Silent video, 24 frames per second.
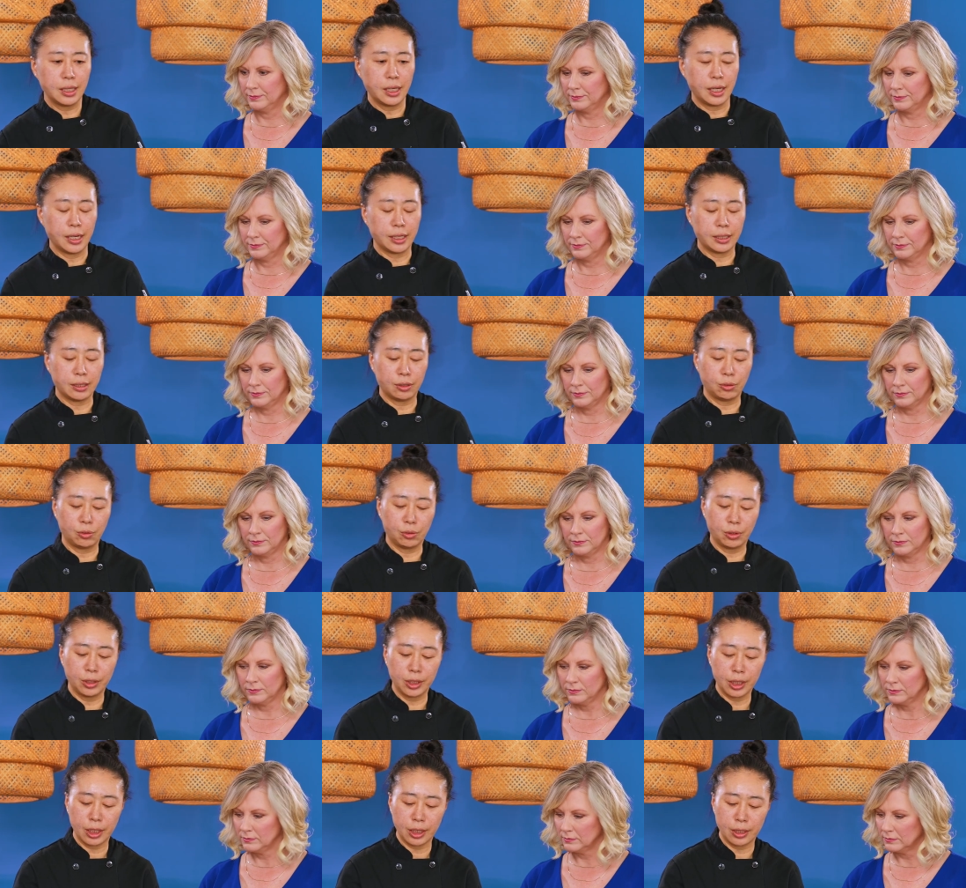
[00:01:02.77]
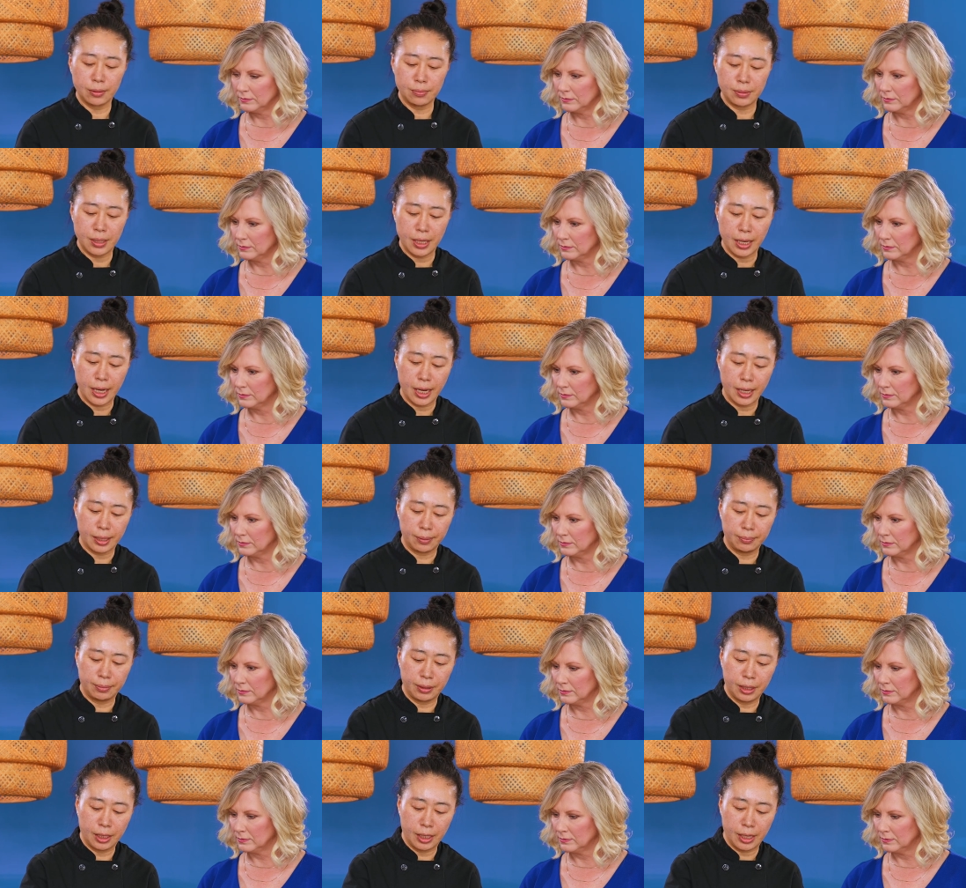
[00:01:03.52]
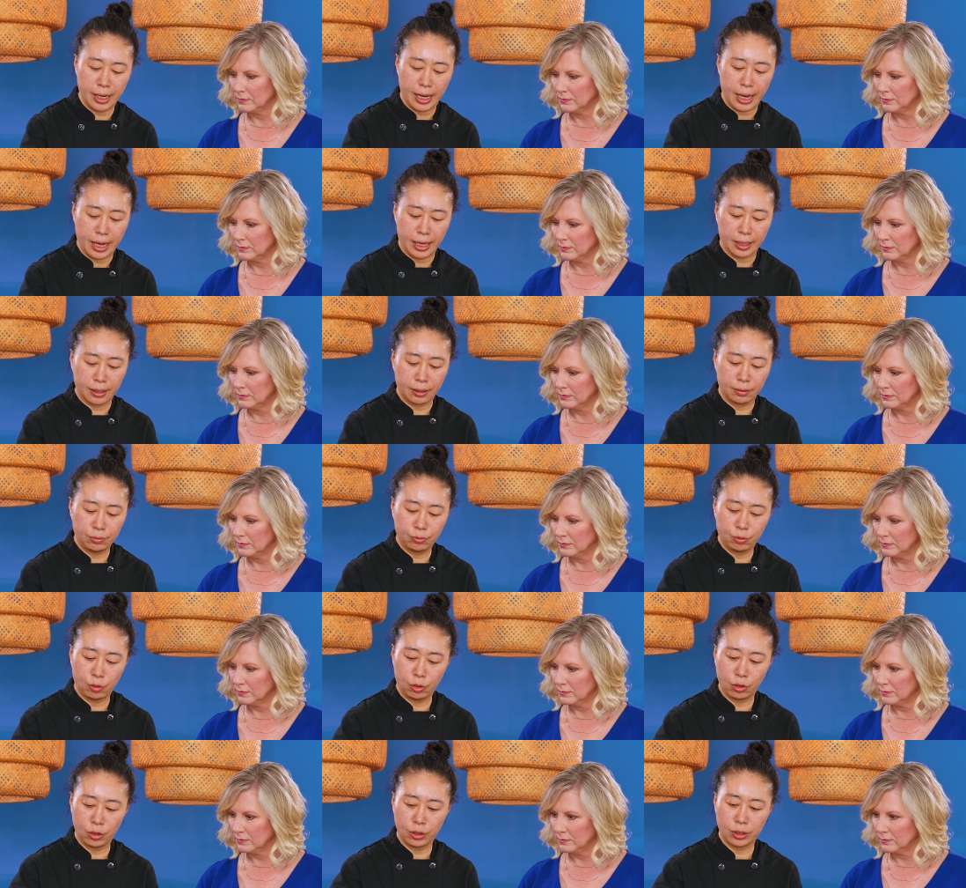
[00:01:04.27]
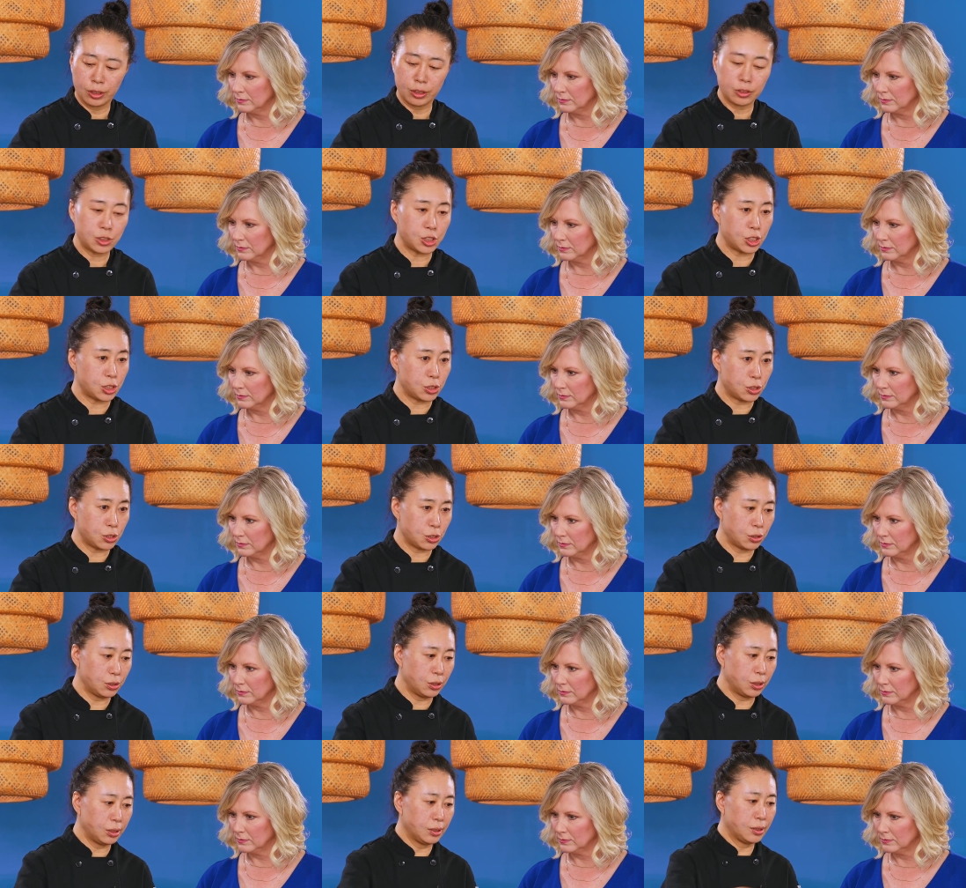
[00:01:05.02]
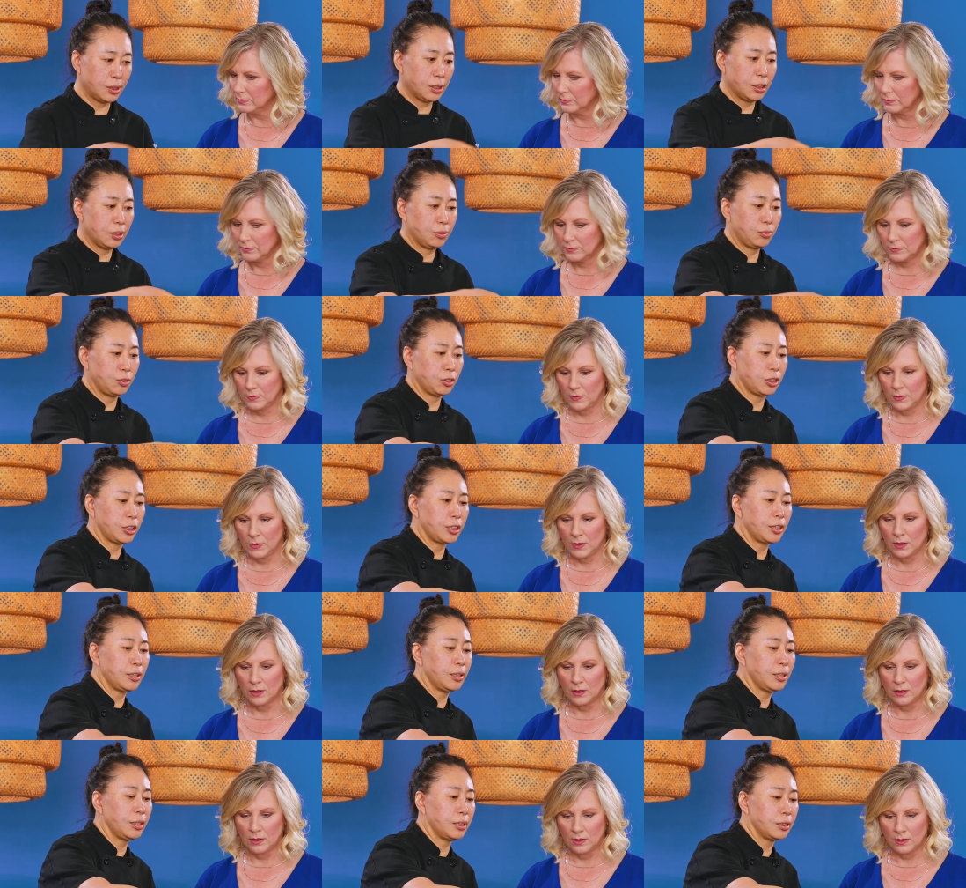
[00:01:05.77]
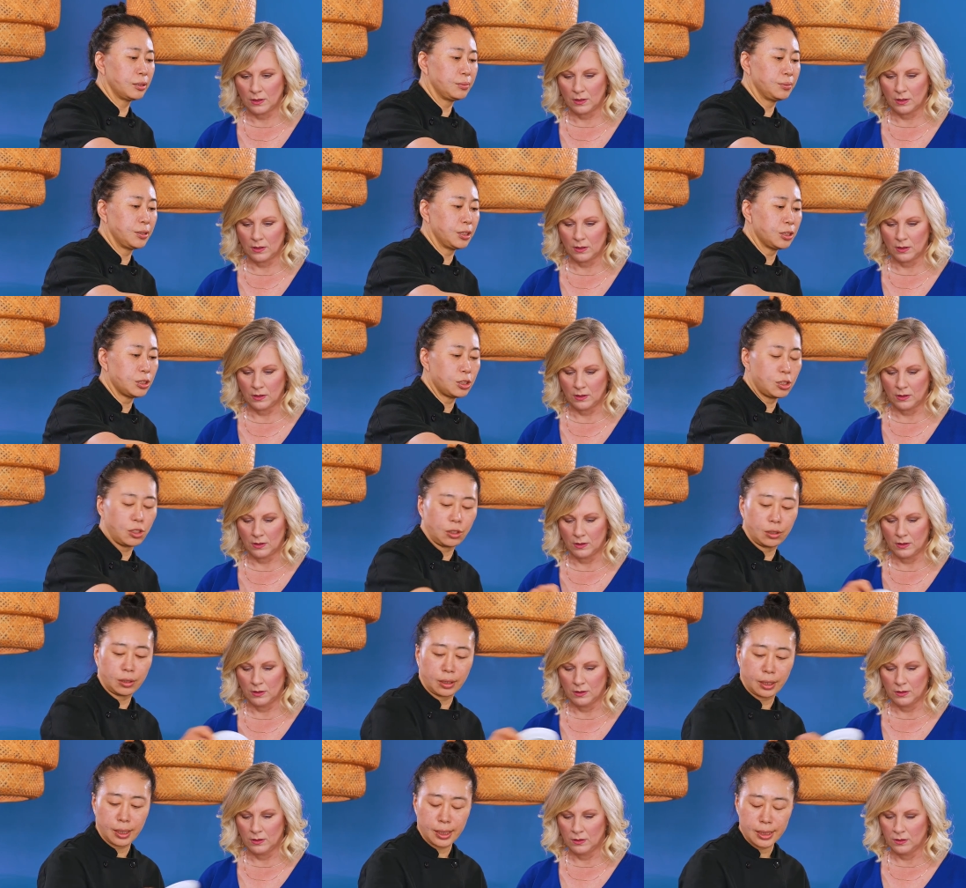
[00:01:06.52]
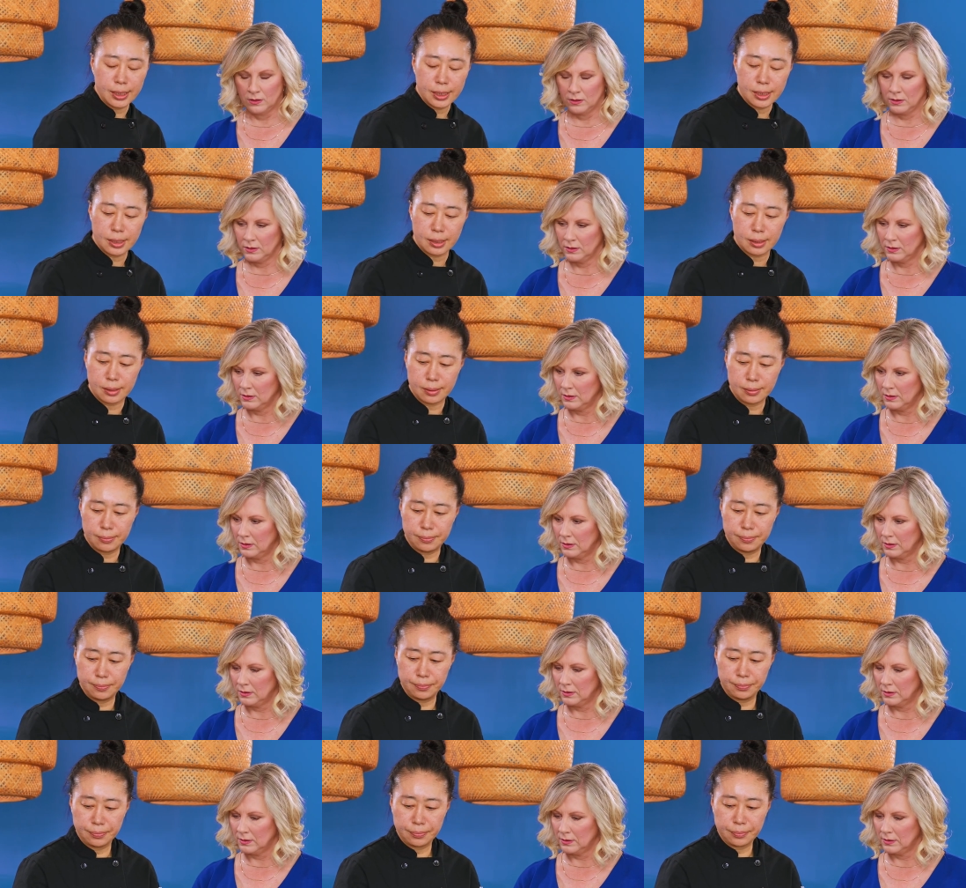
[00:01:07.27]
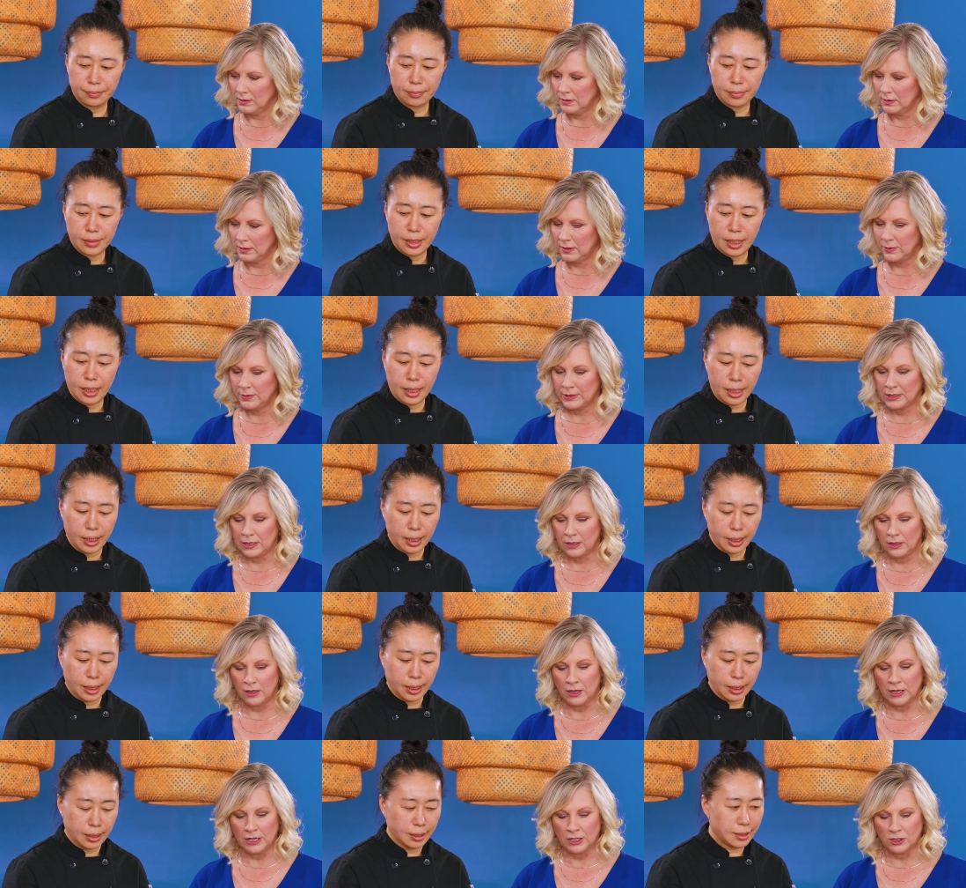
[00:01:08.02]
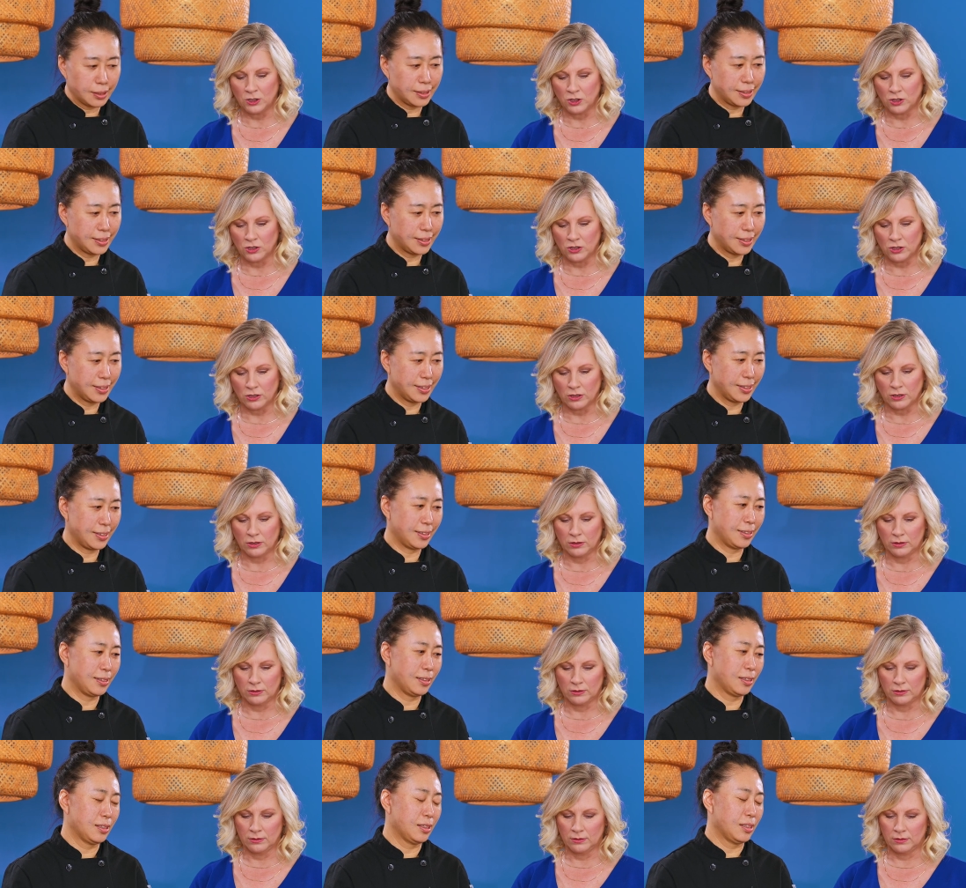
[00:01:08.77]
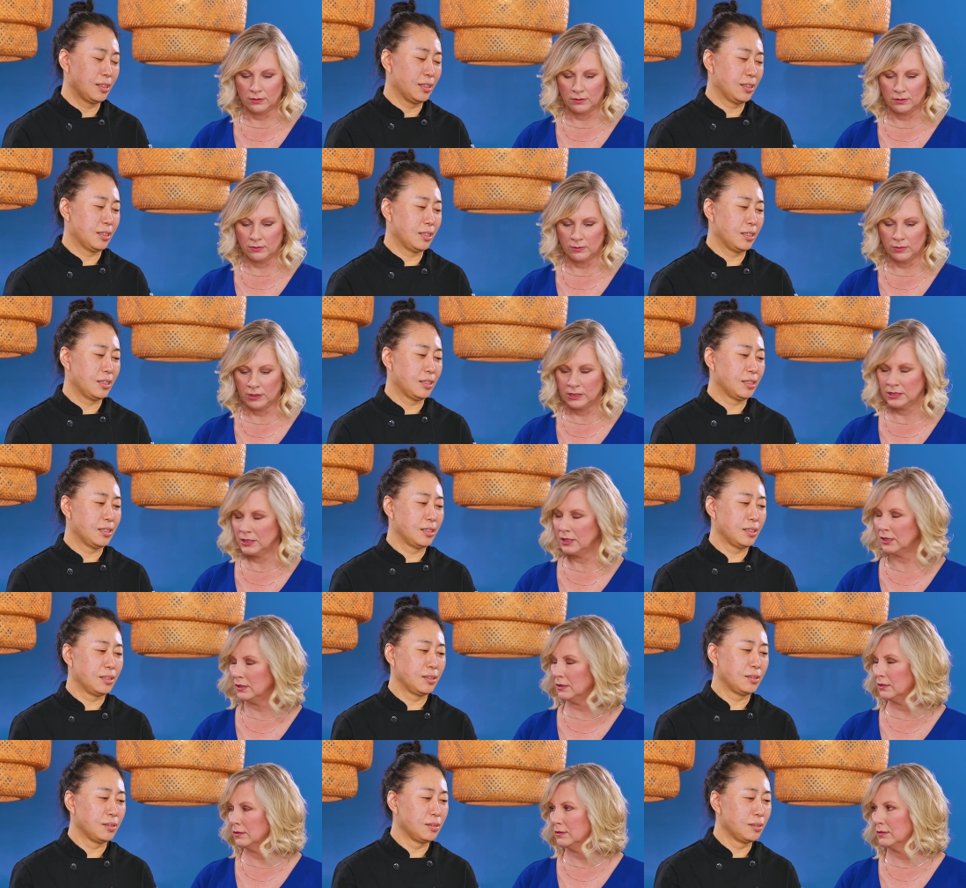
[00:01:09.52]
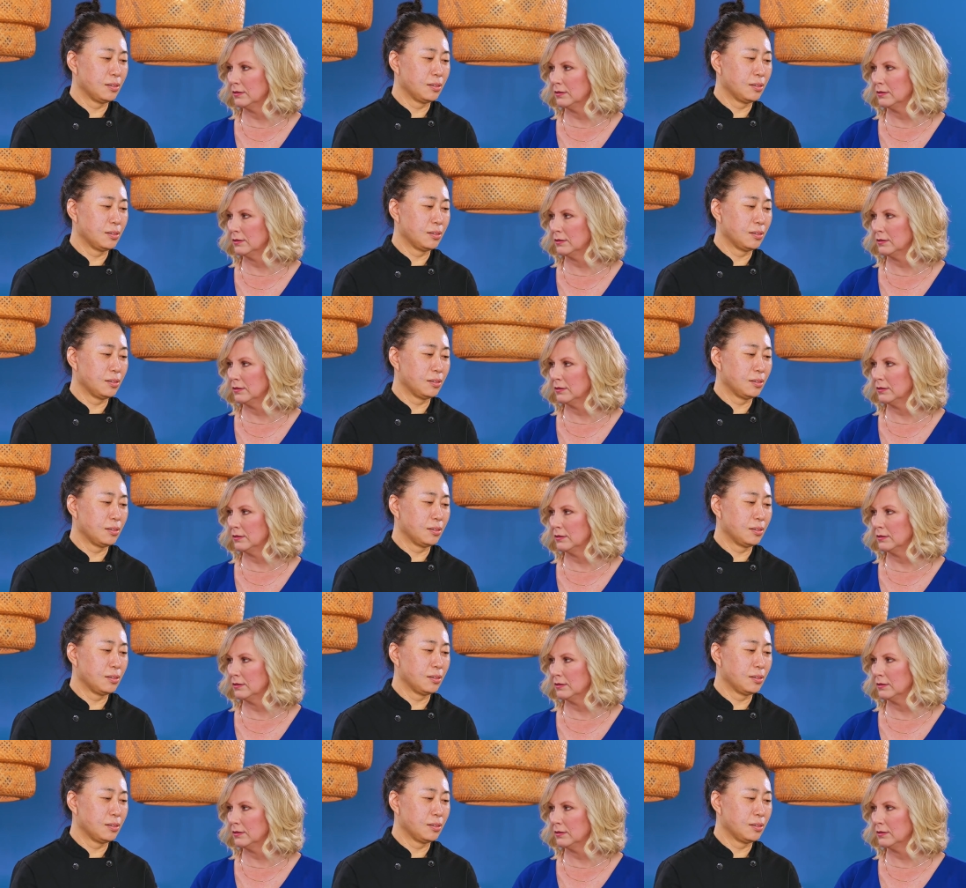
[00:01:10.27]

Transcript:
Speaker 1: And we're gonna be have a add up for the ginger, for the little bit of tartness. That was a lot of ginger, wasn't it?